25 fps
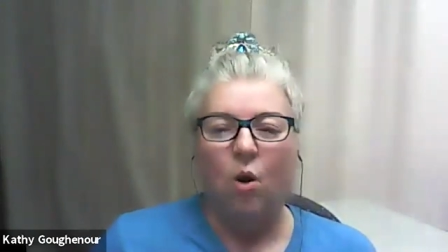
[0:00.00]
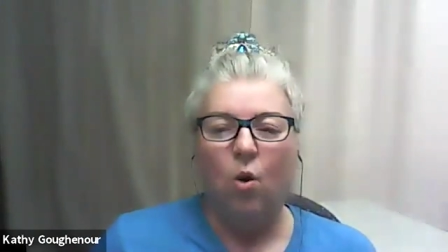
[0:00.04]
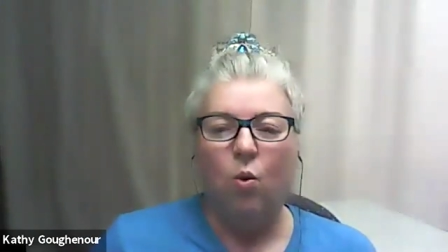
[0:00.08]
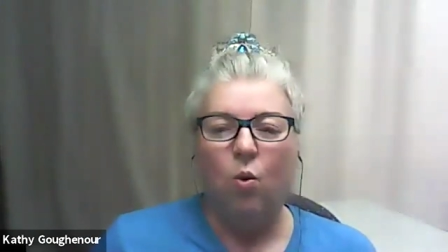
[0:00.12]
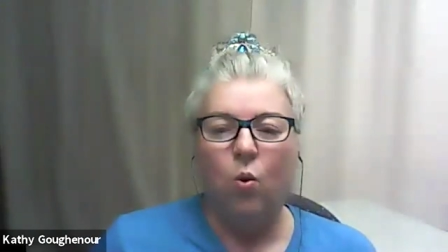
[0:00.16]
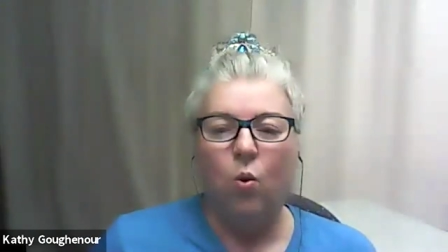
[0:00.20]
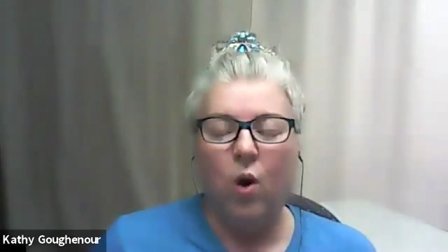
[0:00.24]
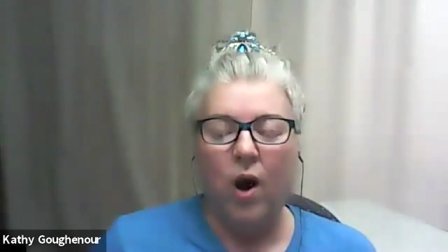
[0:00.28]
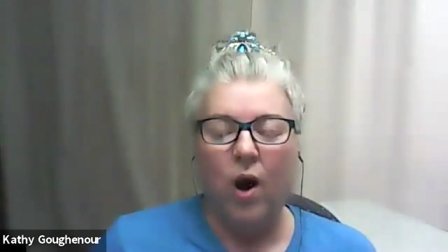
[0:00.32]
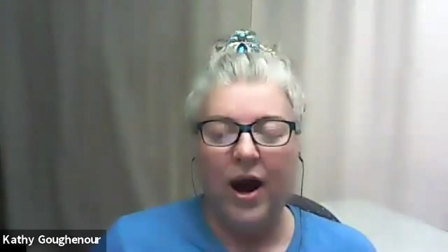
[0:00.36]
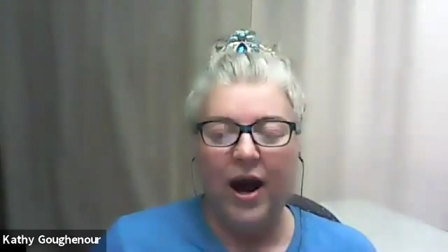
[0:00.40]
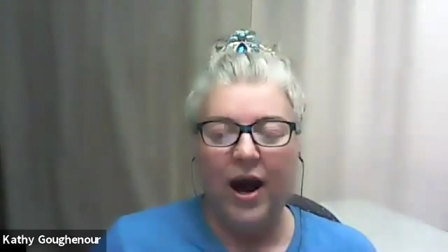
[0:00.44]

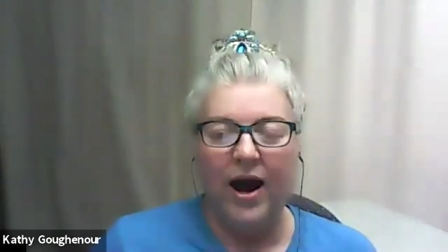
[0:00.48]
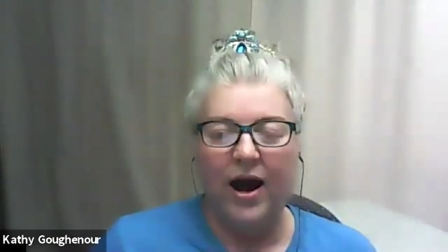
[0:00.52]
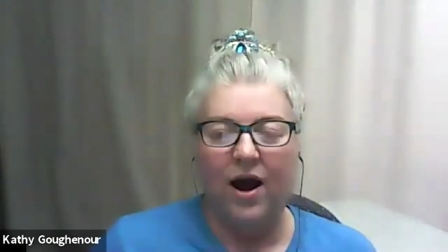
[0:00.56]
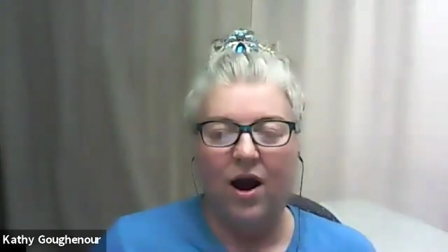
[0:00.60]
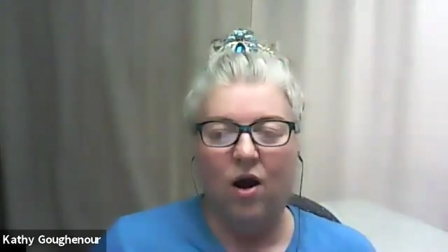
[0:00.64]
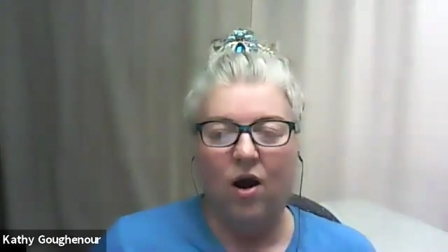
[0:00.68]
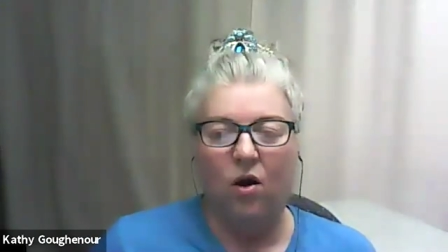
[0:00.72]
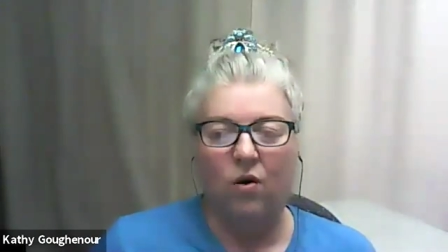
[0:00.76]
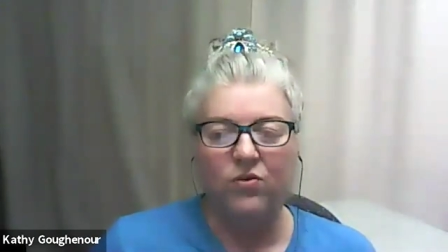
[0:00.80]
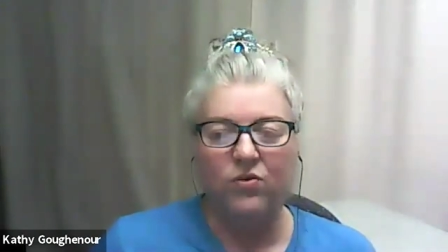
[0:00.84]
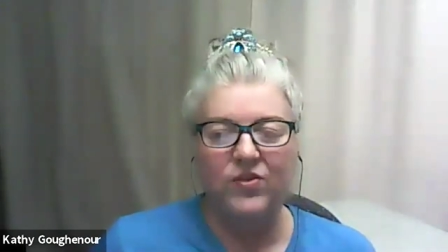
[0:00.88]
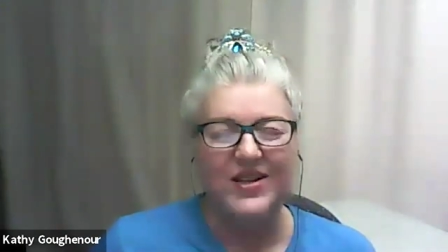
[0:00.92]

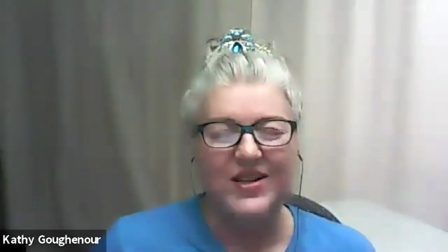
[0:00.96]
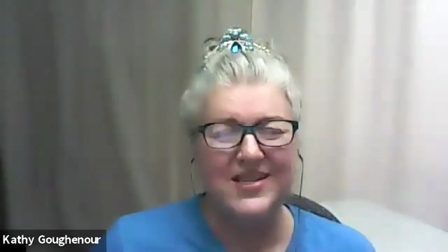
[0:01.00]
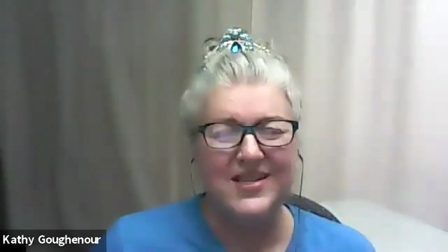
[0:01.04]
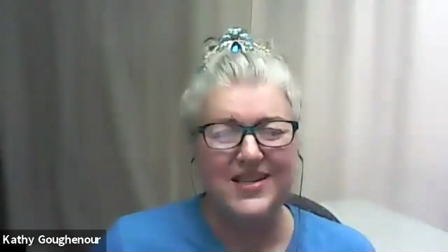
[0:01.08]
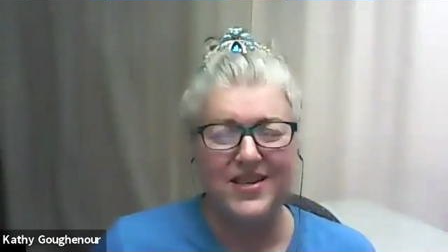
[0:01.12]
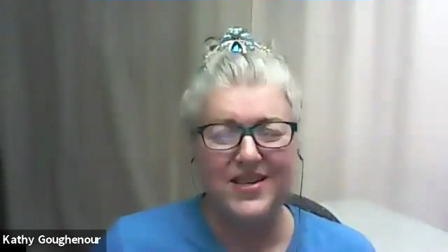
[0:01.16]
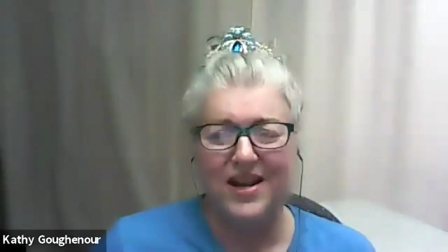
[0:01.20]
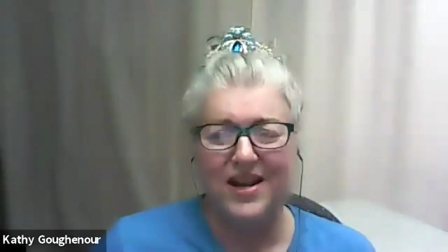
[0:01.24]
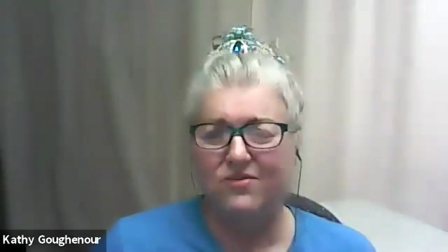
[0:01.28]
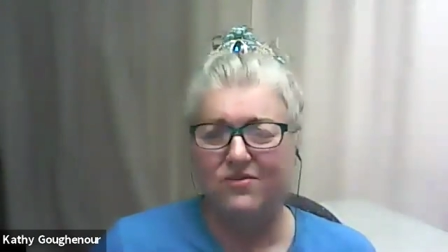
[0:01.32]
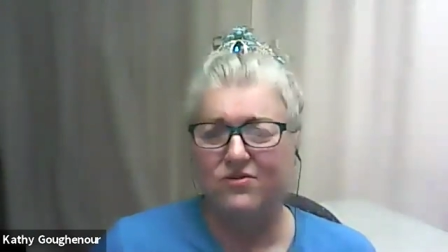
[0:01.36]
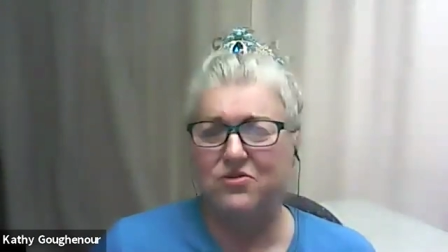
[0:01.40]
wow, this
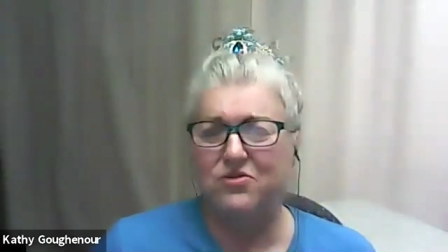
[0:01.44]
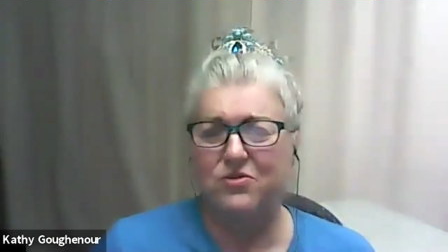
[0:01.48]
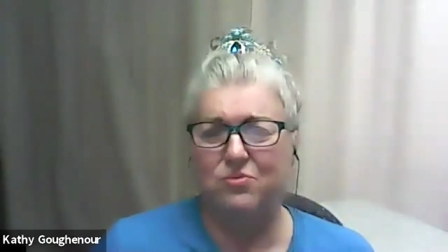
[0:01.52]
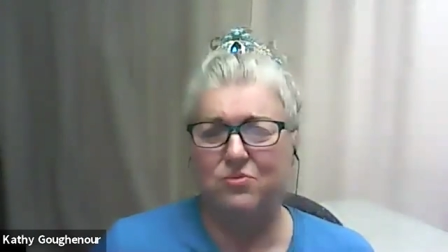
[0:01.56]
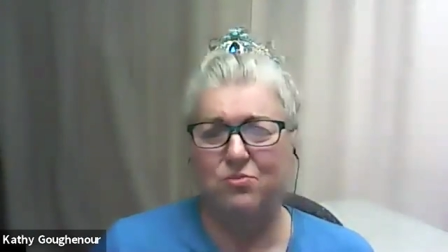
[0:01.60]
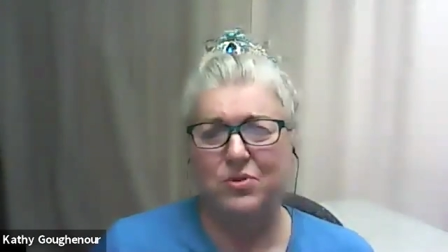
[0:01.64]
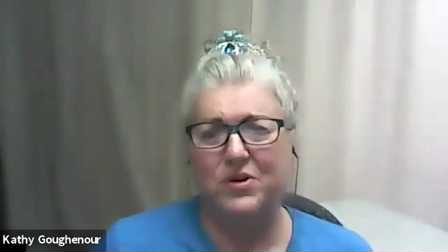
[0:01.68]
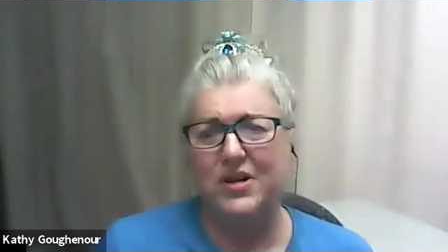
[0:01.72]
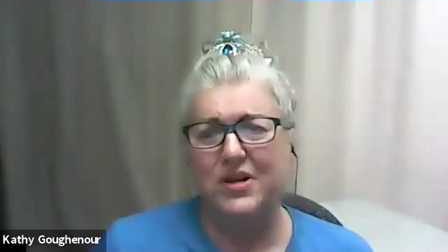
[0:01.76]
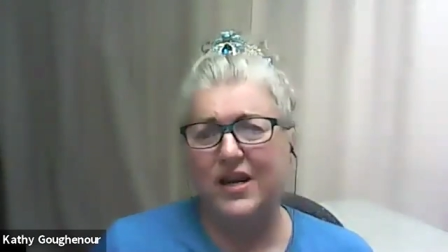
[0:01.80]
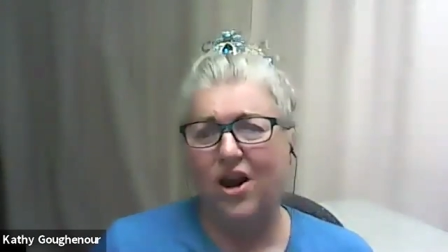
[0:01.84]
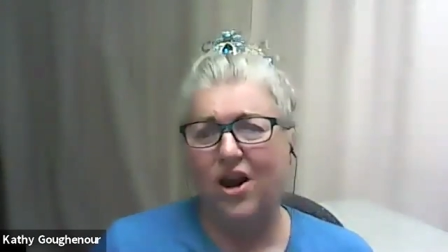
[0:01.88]
sounds
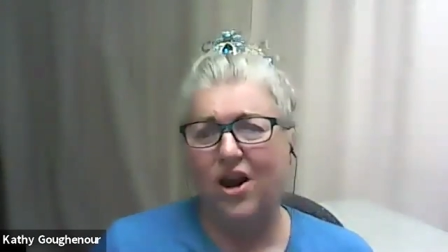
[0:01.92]
really